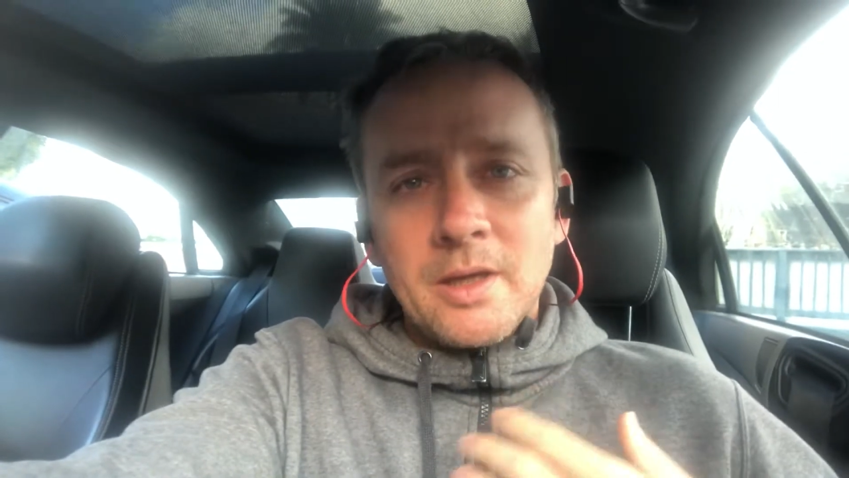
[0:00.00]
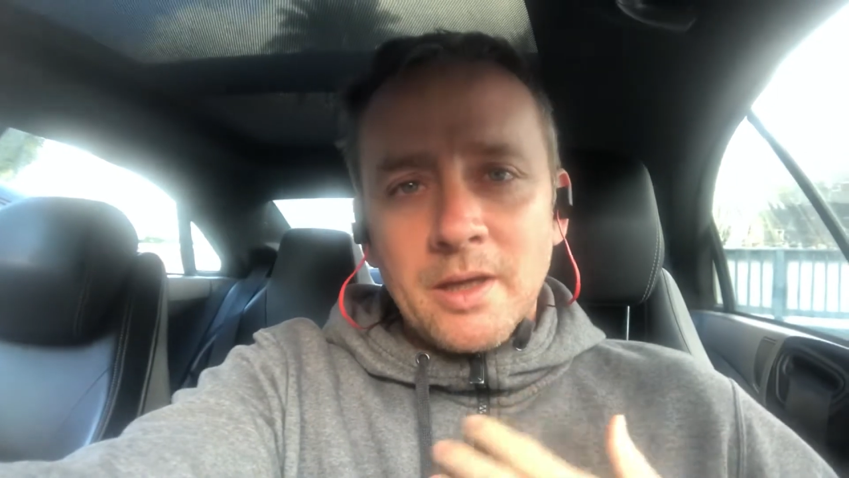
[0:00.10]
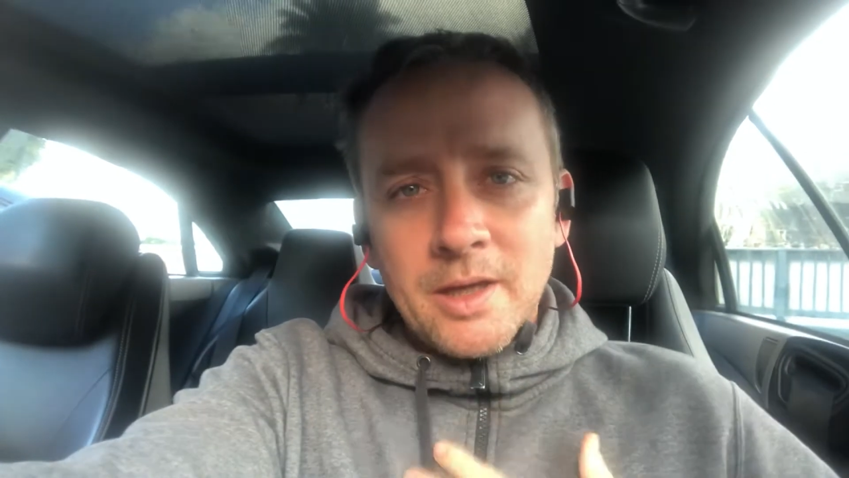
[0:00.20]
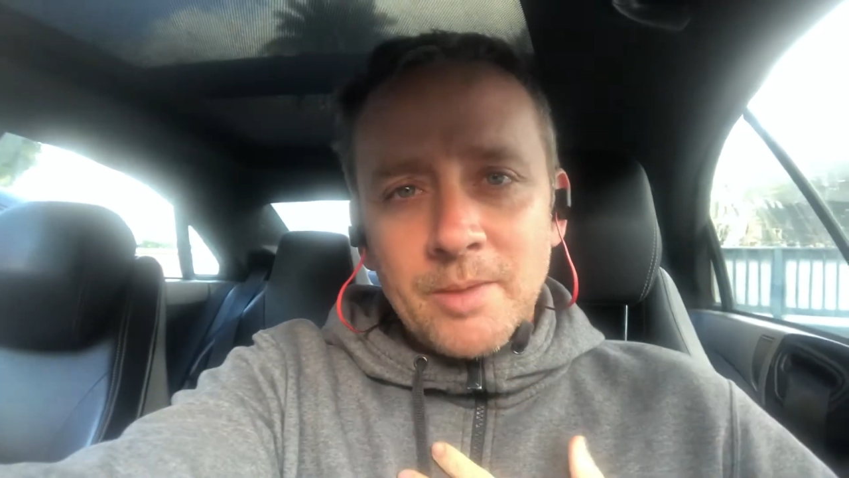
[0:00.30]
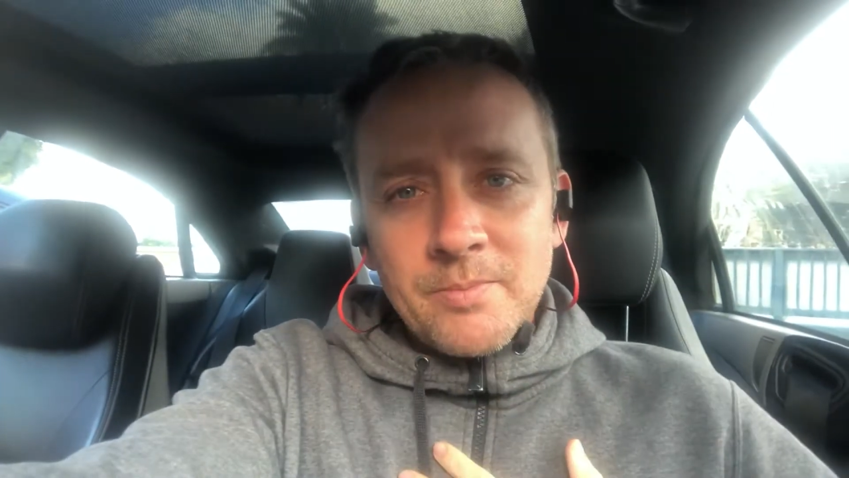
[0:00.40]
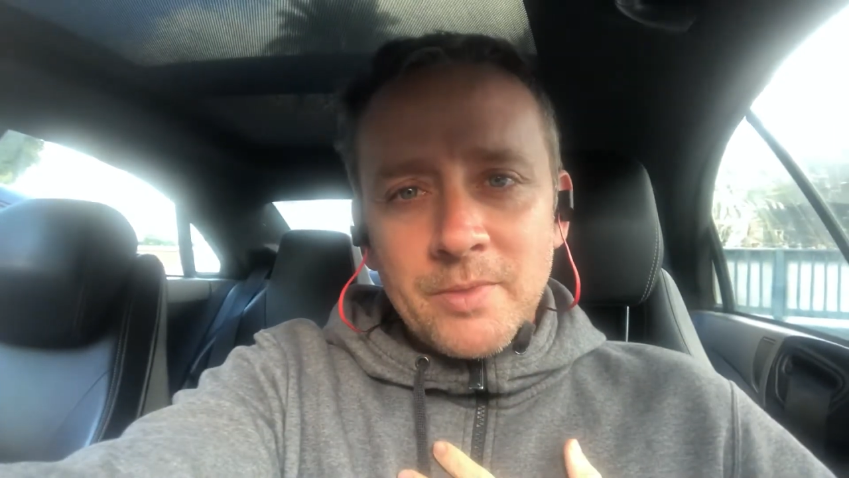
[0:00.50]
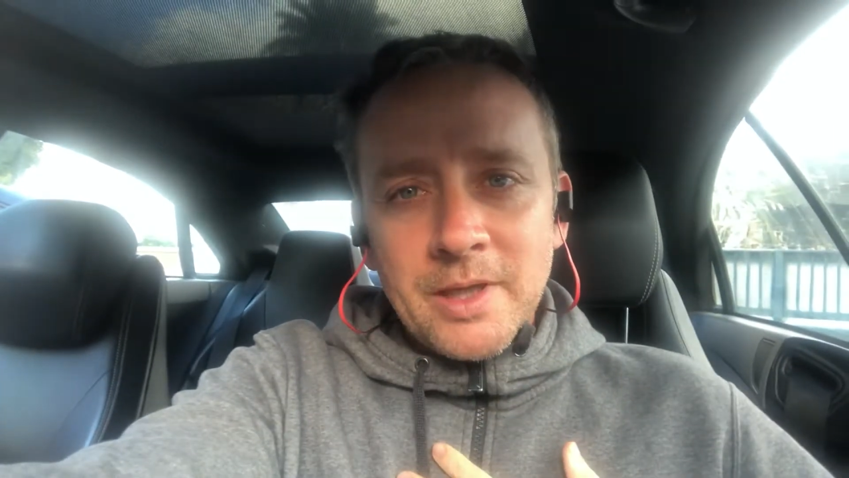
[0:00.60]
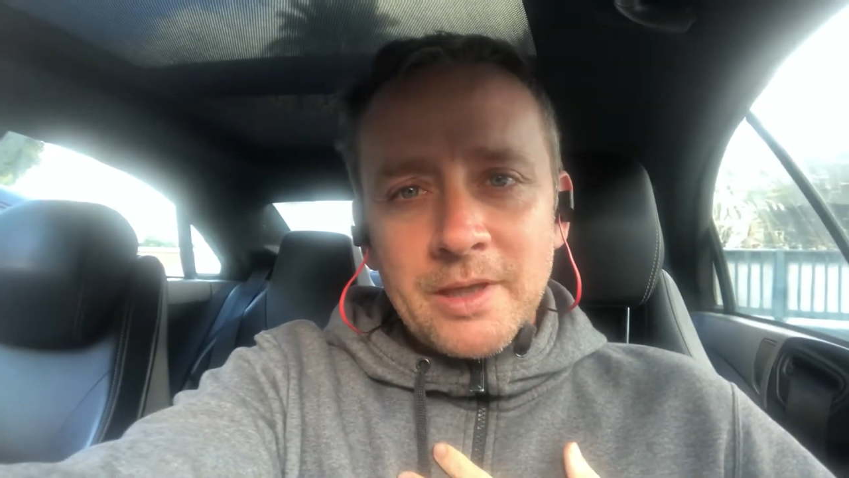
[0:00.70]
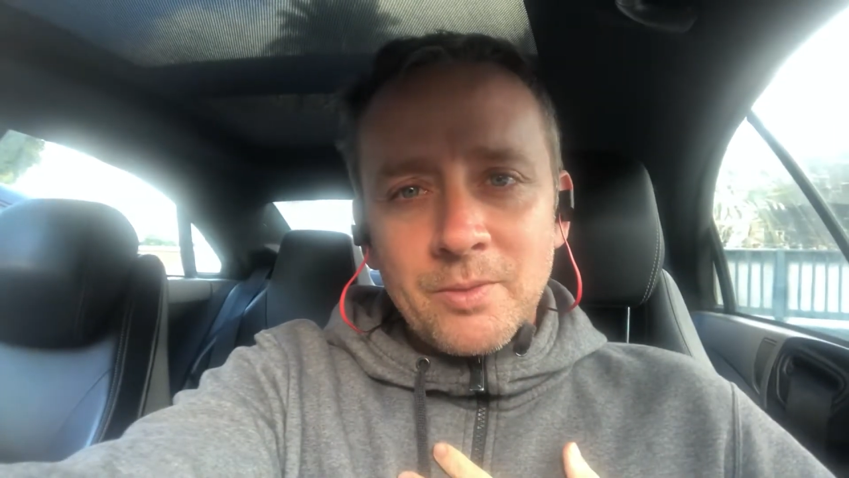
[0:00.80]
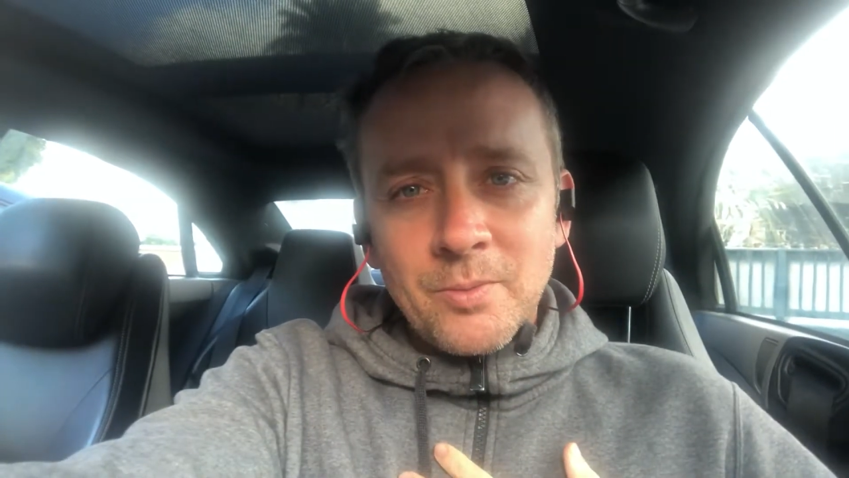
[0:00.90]

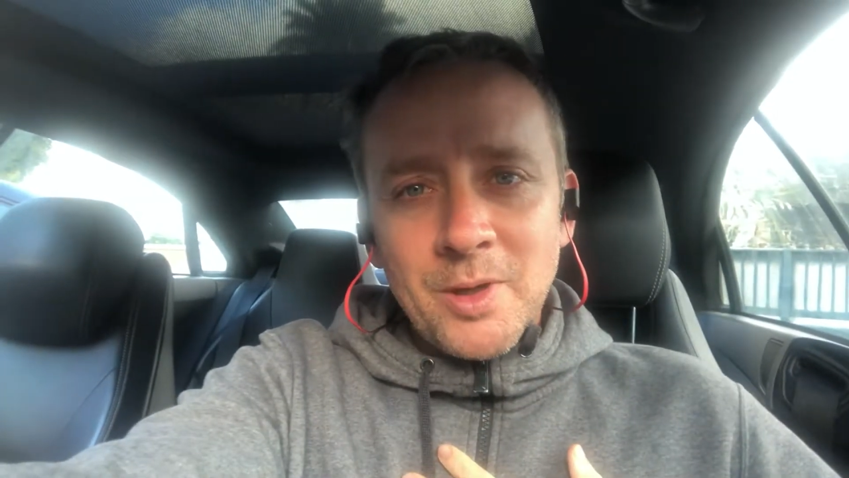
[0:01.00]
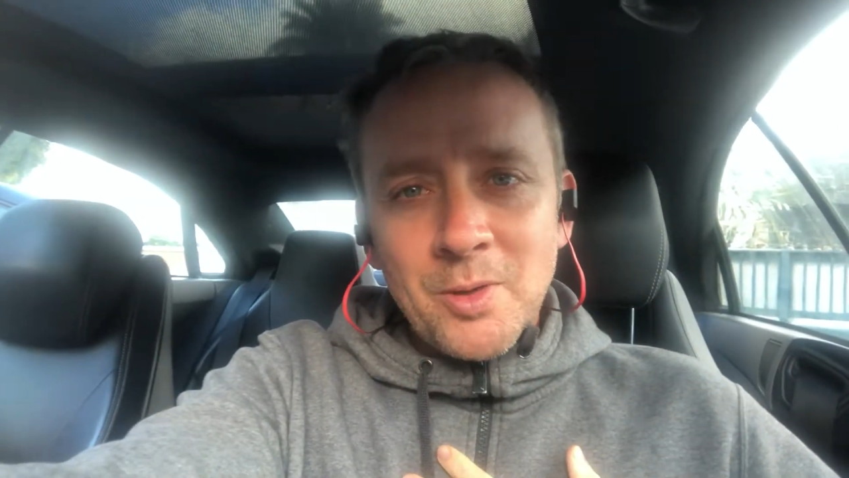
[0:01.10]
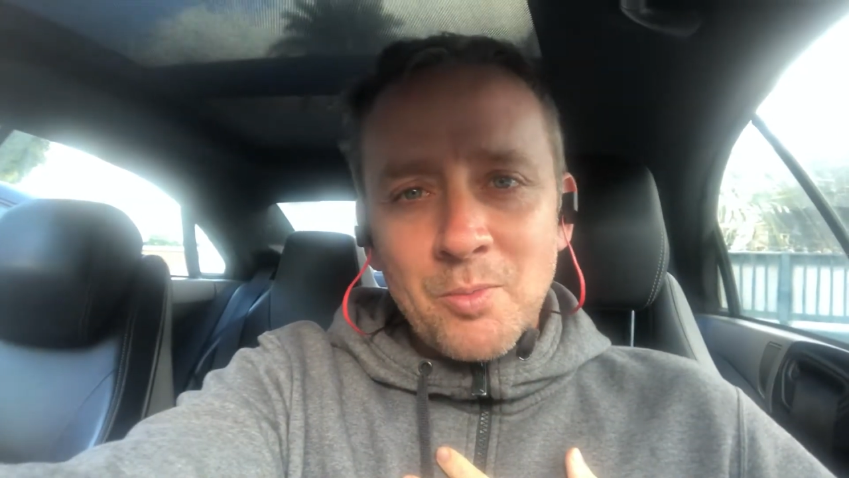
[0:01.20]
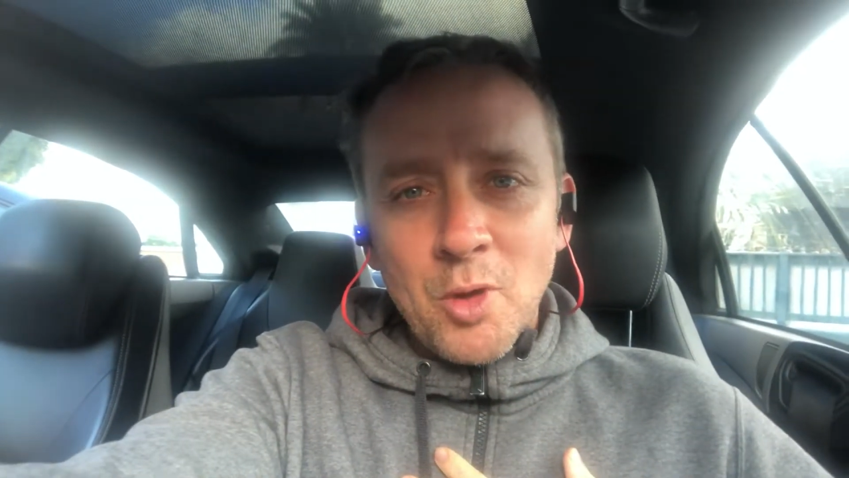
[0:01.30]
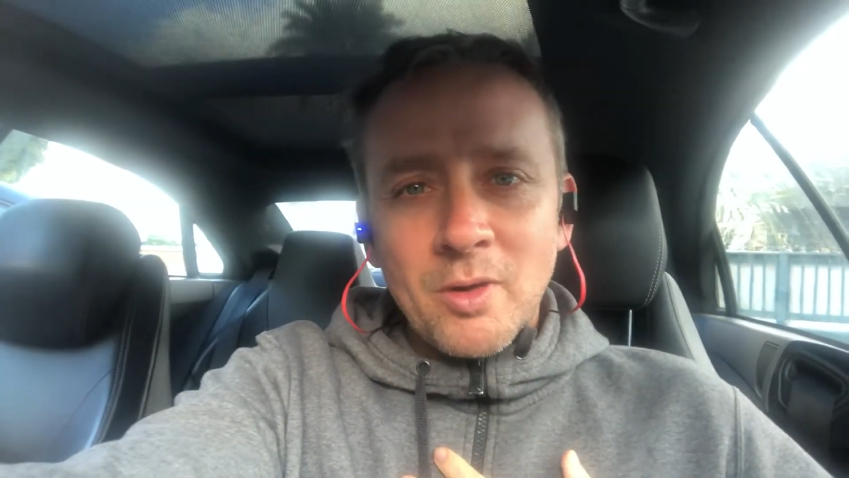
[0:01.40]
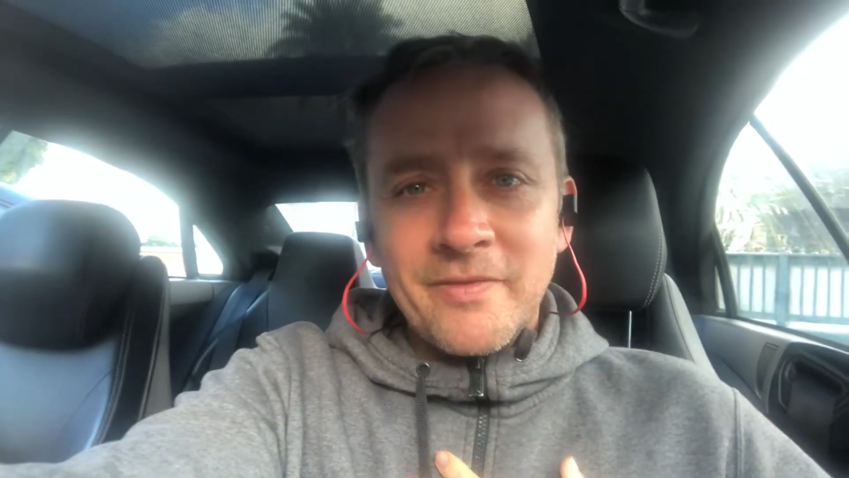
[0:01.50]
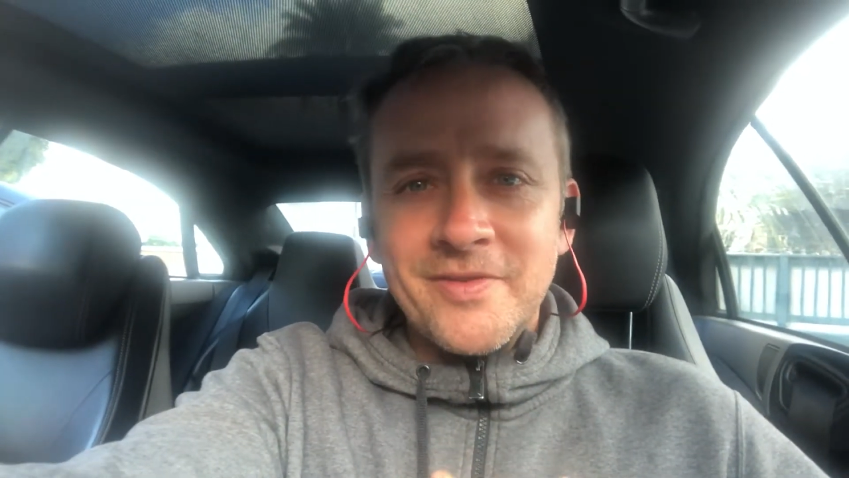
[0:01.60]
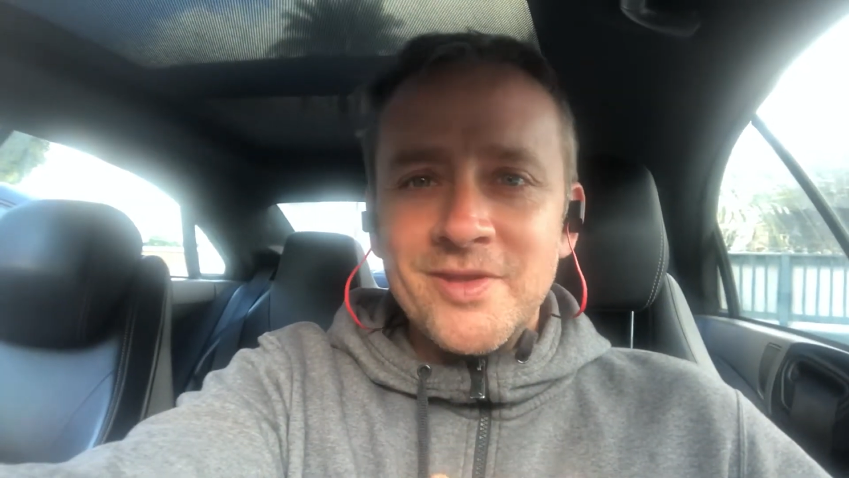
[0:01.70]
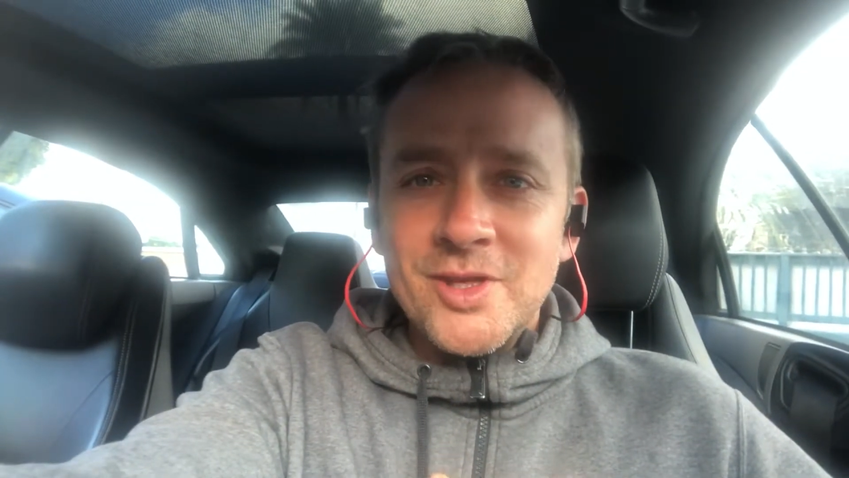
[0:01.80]
it will more often